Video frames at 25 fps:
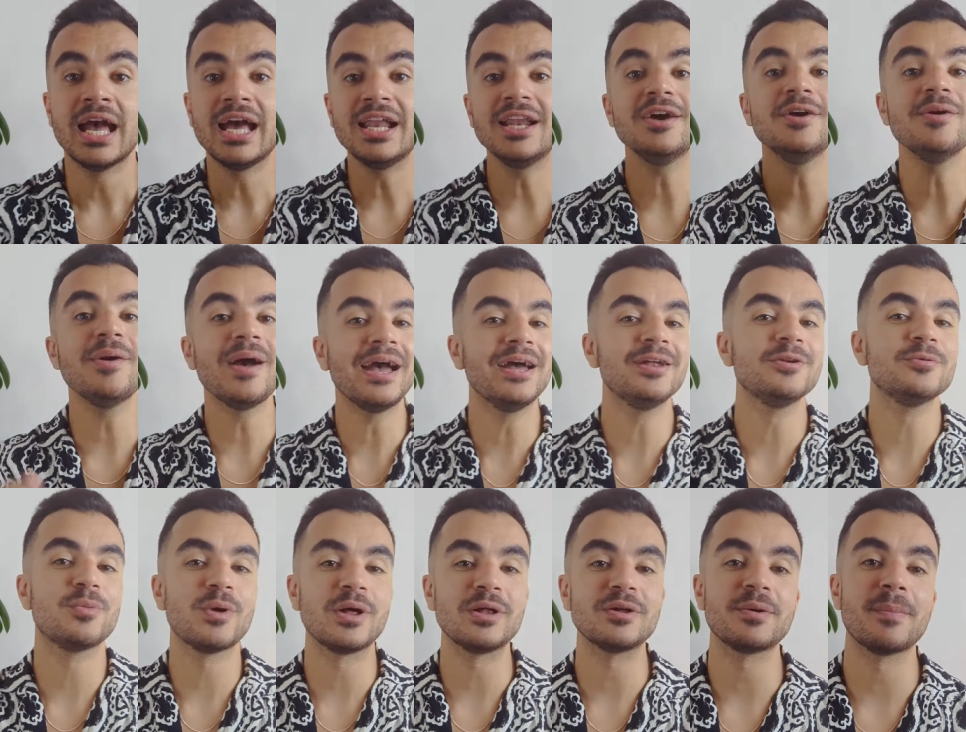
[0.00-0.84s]
Hello
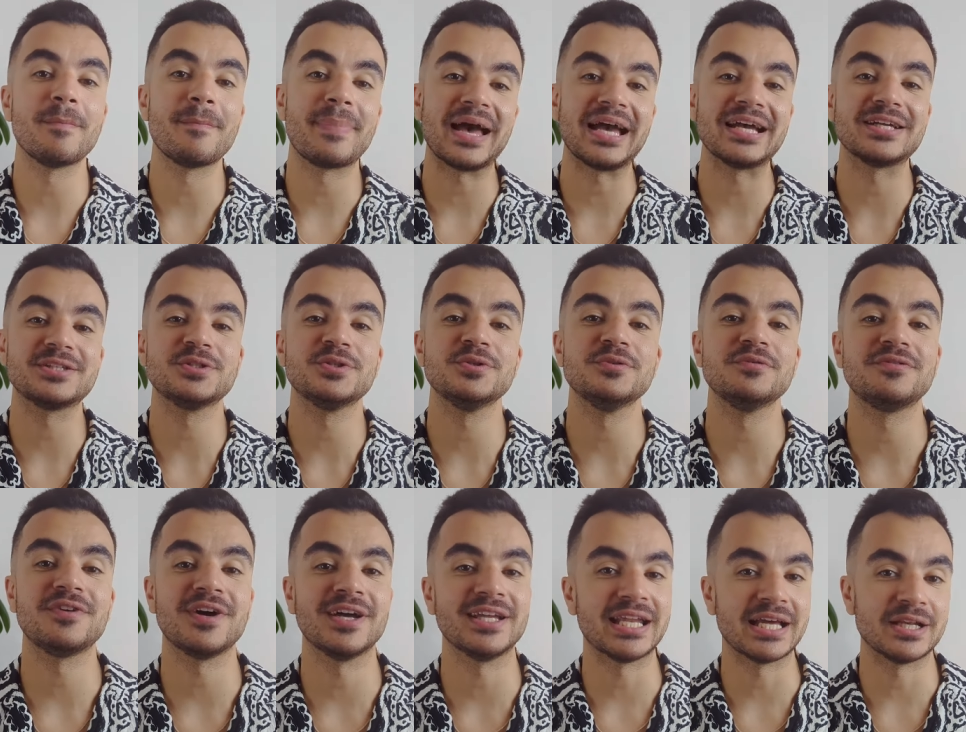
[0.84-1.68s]
and welcome back to
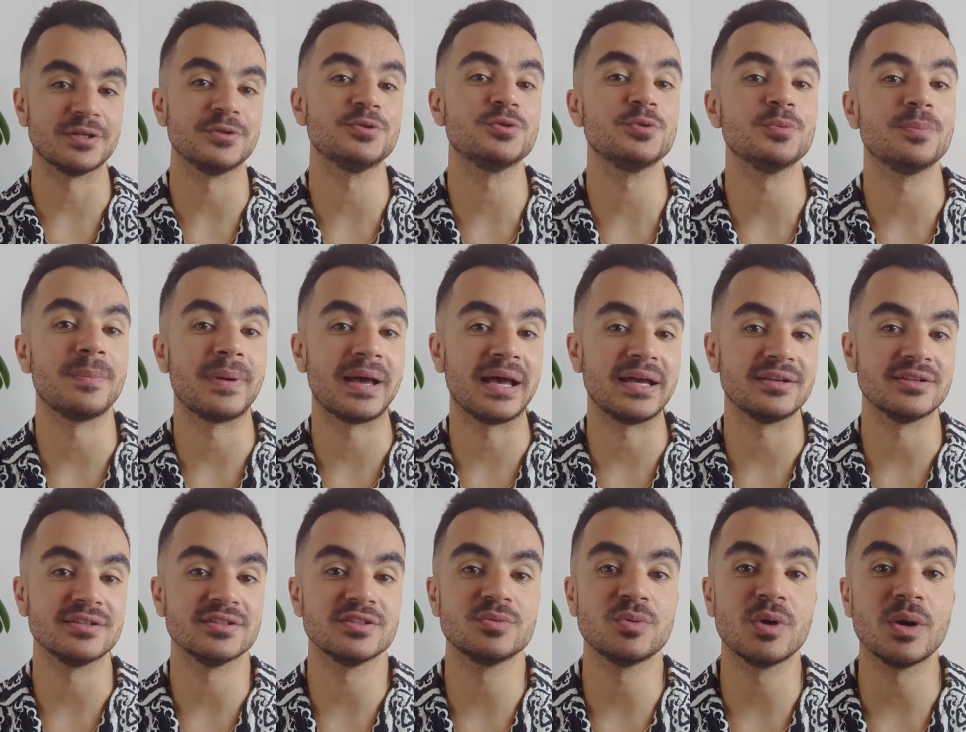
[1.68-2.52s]
Financial
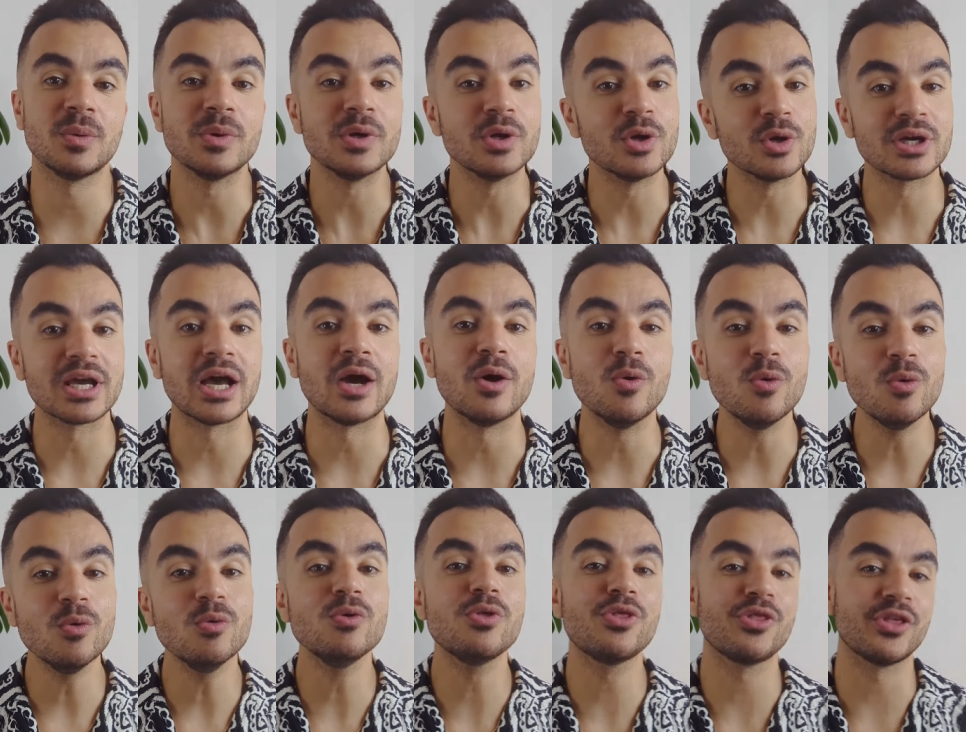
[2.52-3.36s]
Madness, where we look at
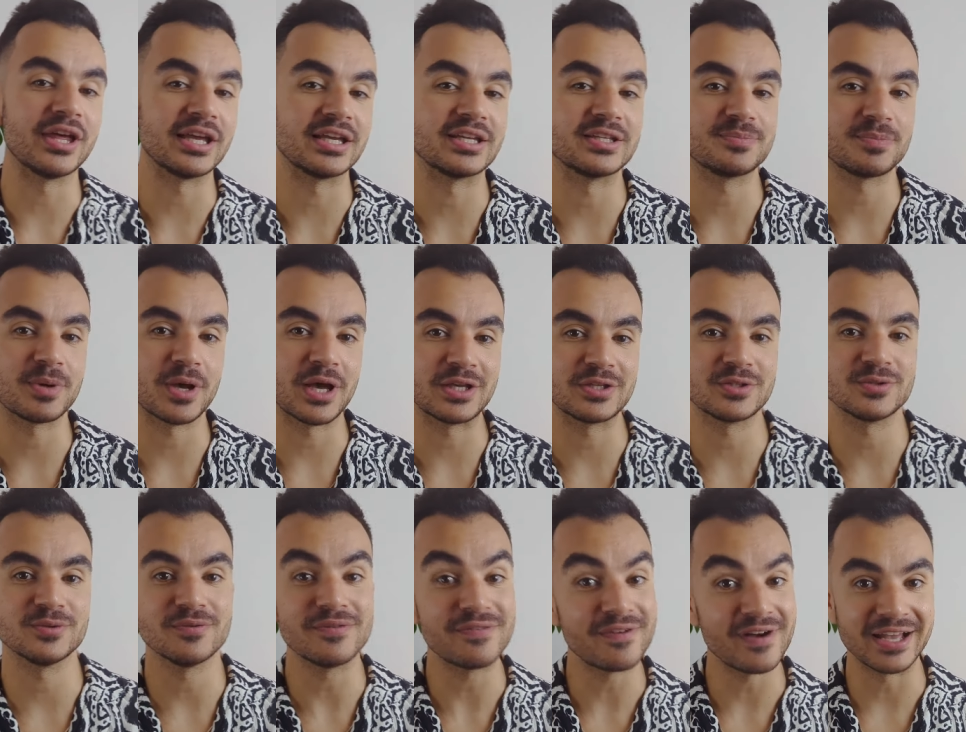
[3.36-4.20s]
all things
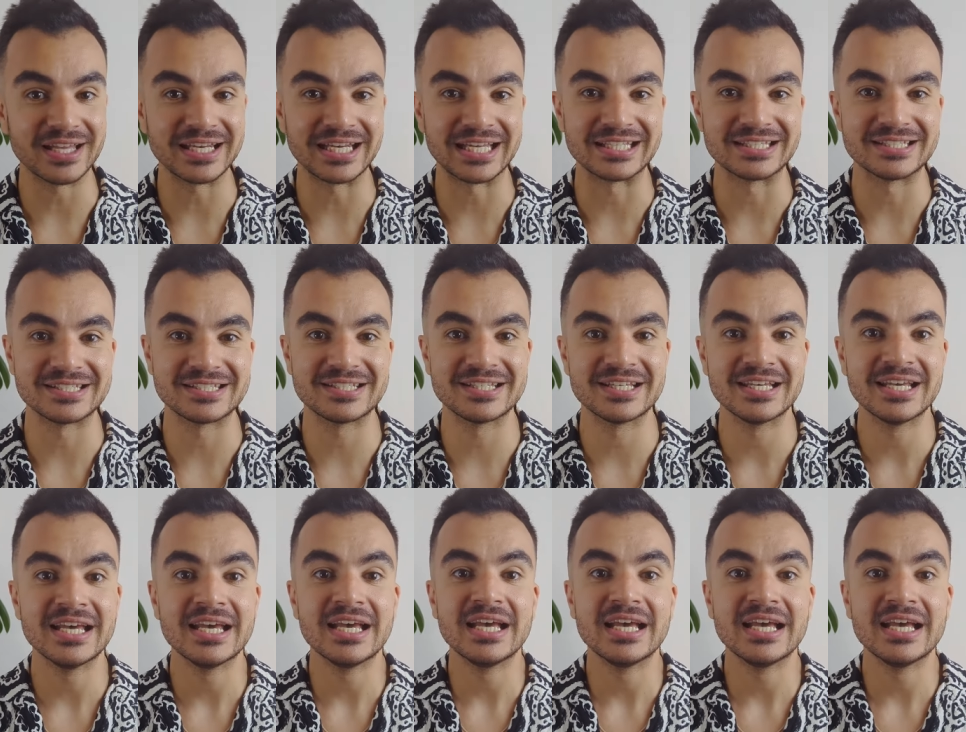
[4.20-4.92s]
personal finance.